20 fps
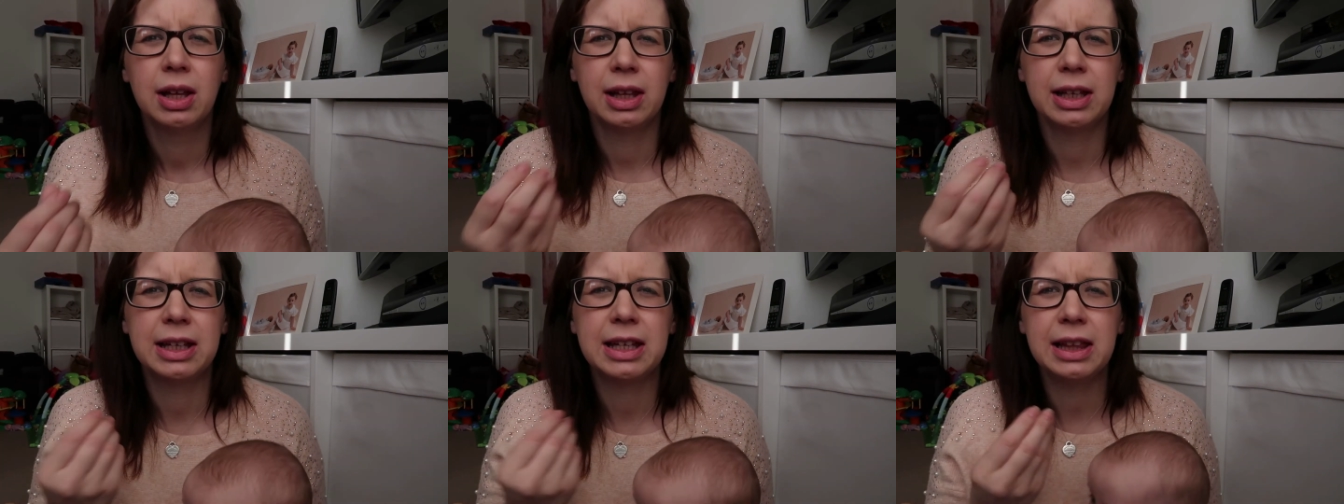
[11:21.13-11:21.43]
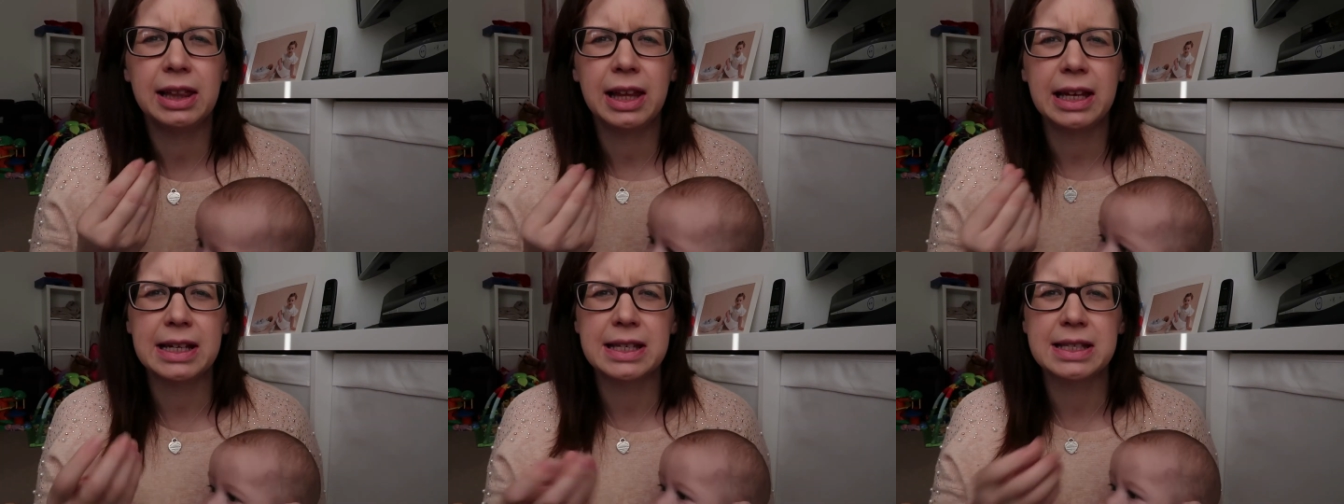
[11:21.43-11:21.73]
Like
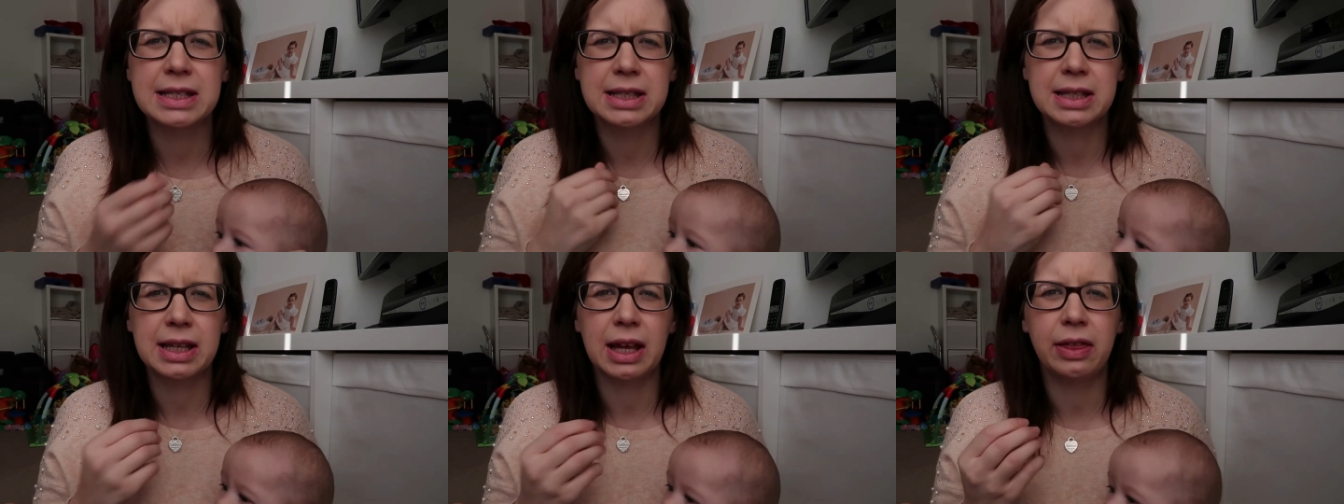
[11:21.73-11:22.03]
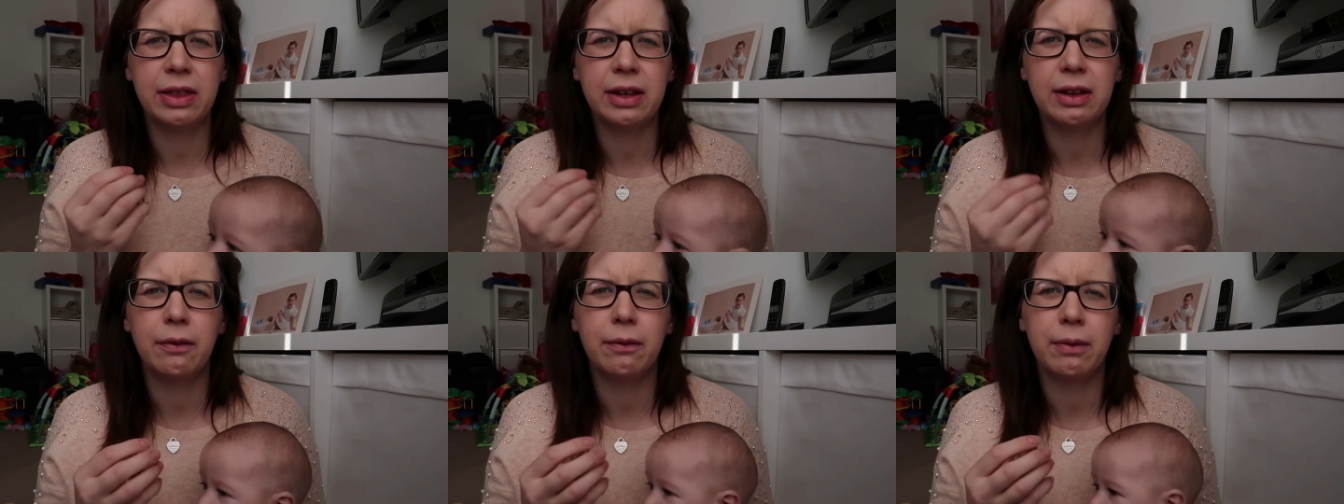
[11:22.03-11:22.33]
he likes, I
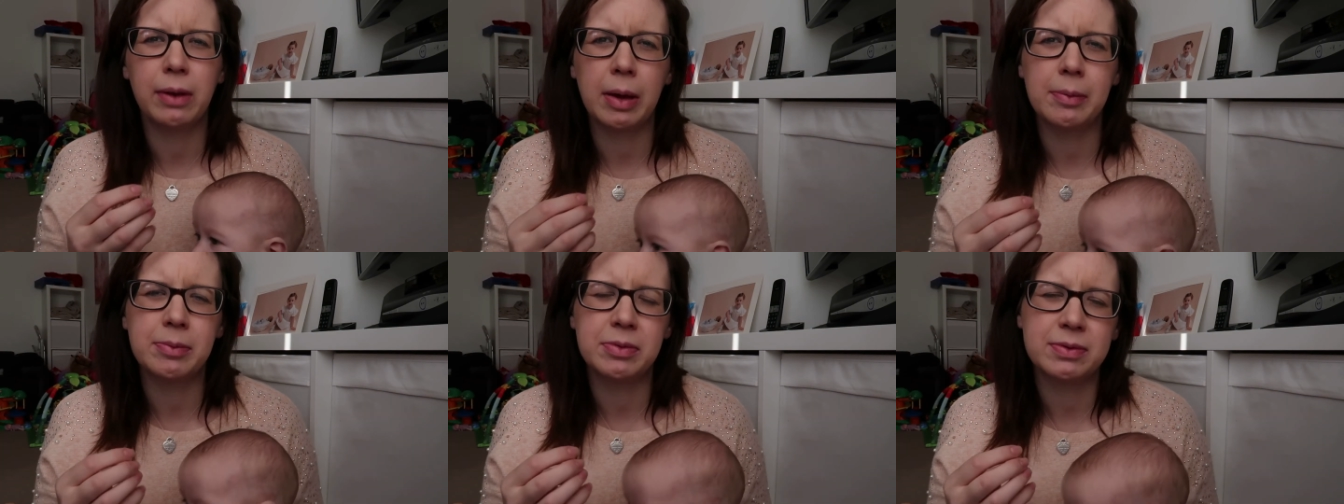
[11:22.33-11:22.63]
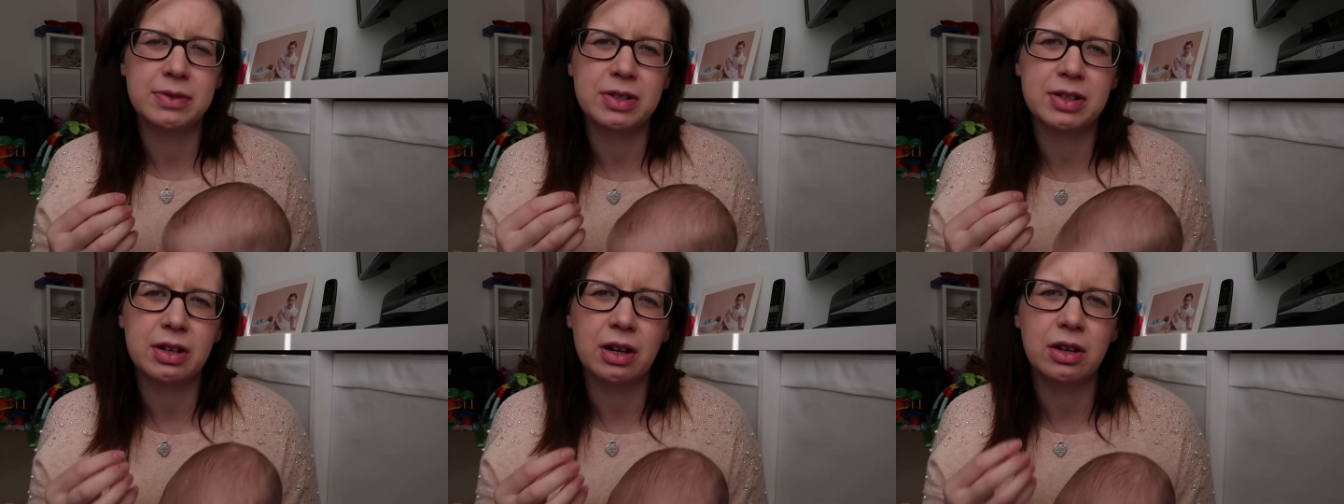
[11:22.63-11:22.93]
think
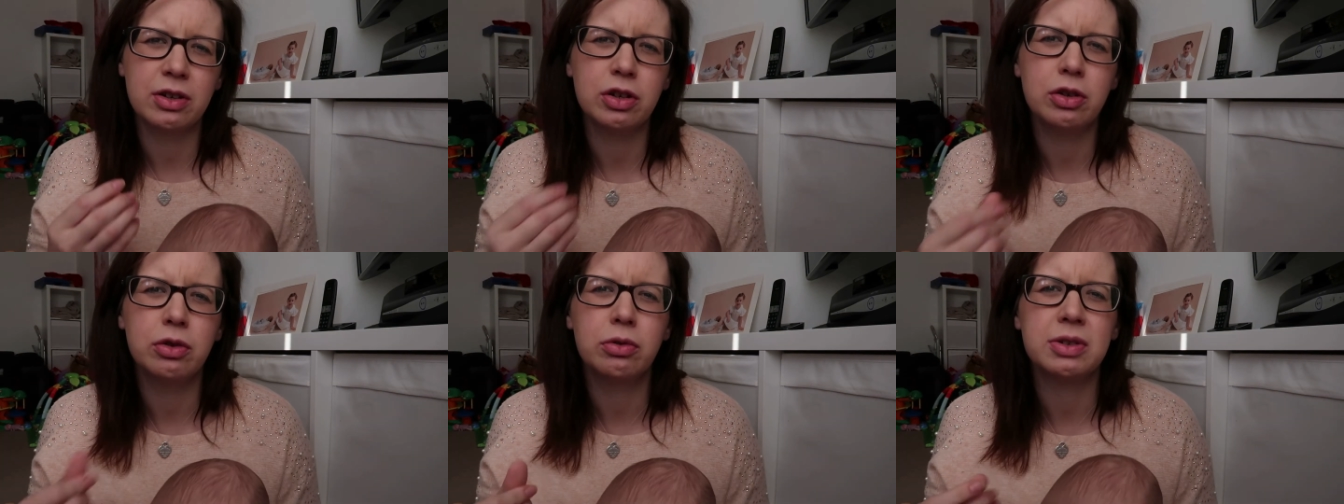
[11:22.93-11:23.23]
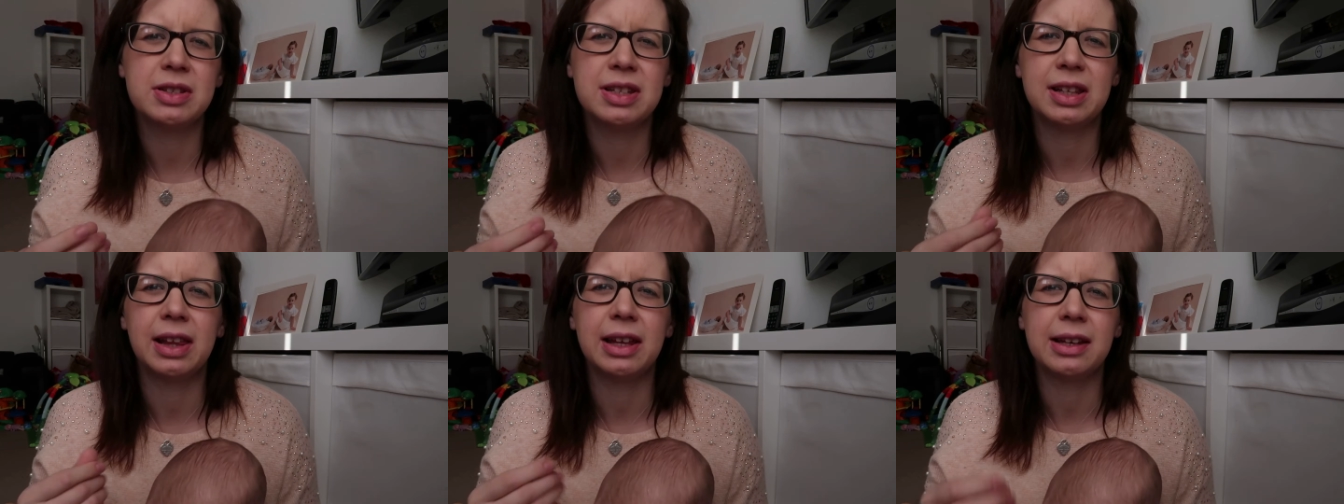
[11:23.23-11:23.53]
I'm starting to
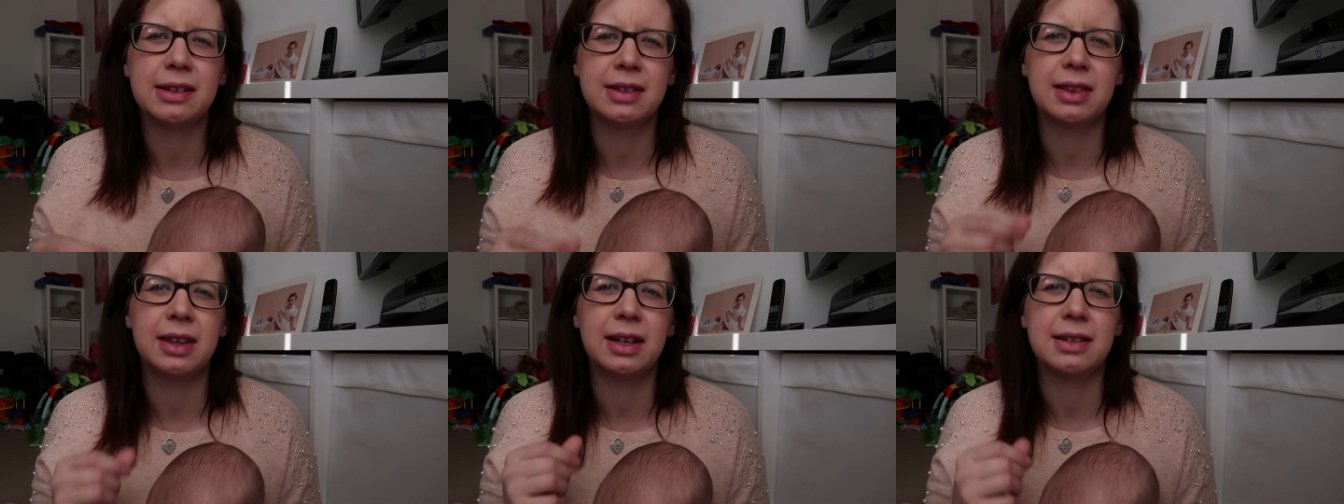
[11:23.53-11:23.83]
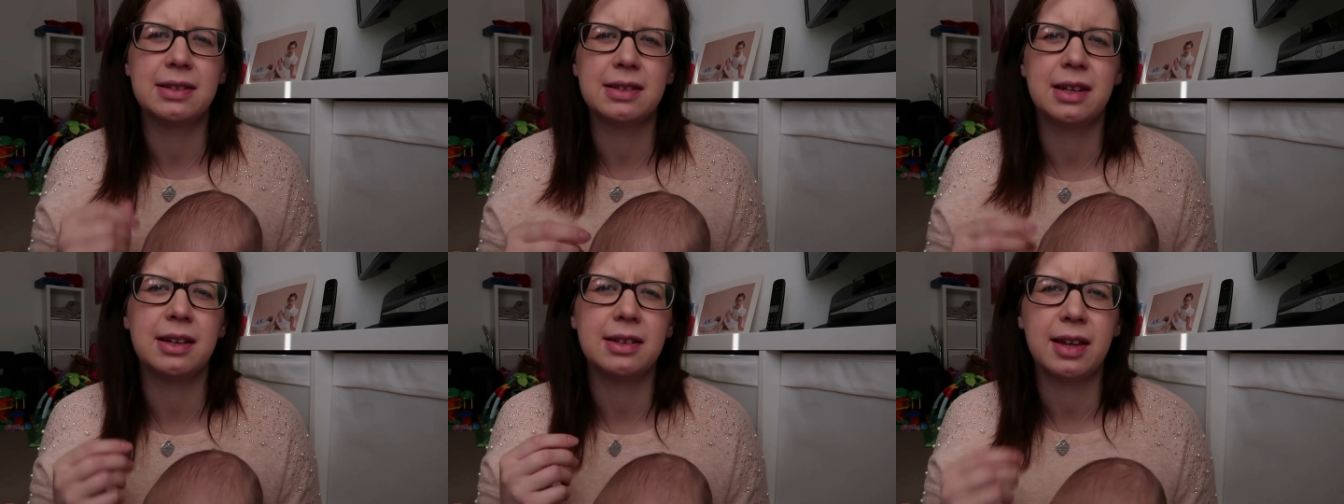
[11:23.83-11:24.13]
notice he likes
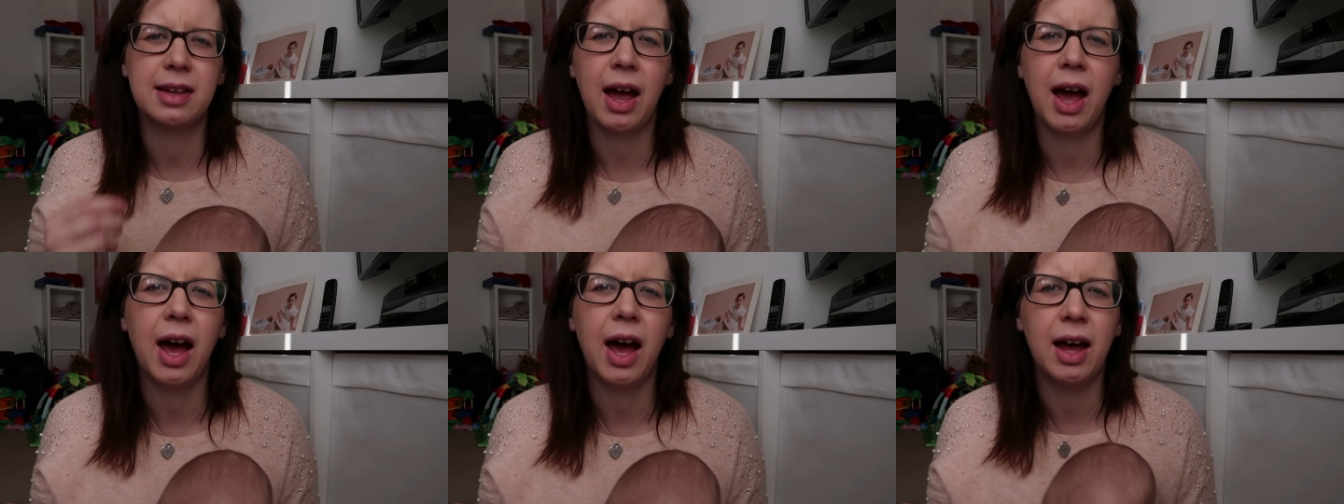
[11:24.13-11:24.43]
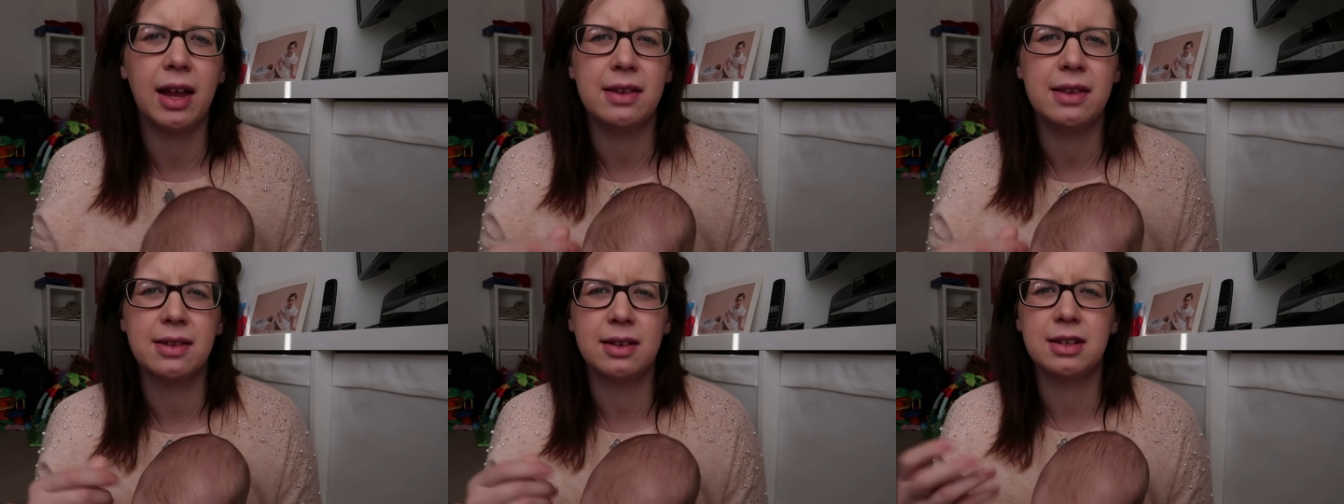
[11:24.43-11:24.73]
things in his
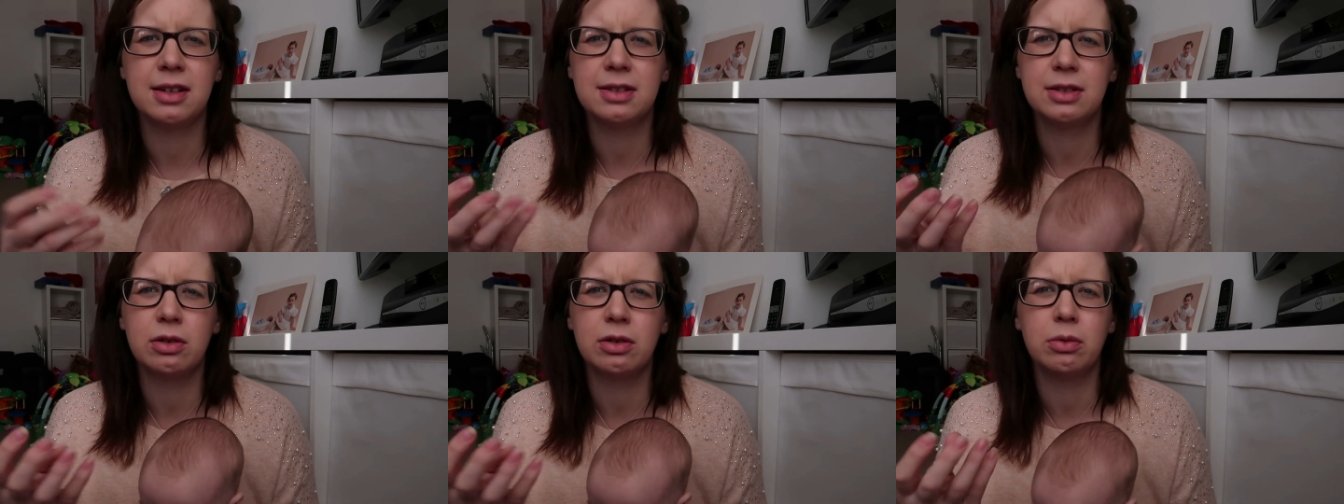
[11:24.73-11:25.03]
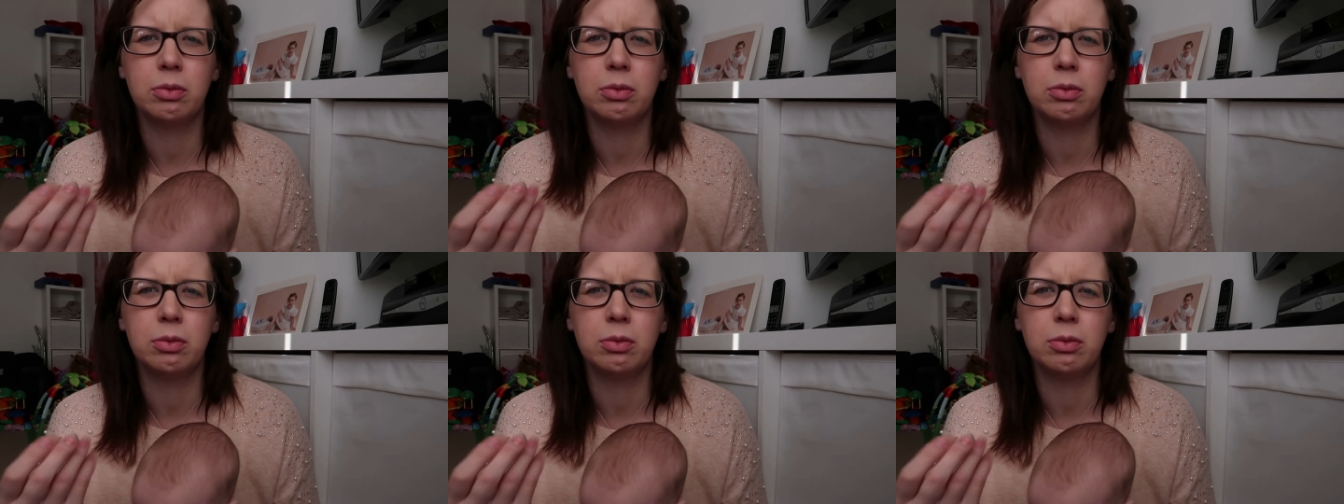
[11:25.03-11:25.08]
hands. And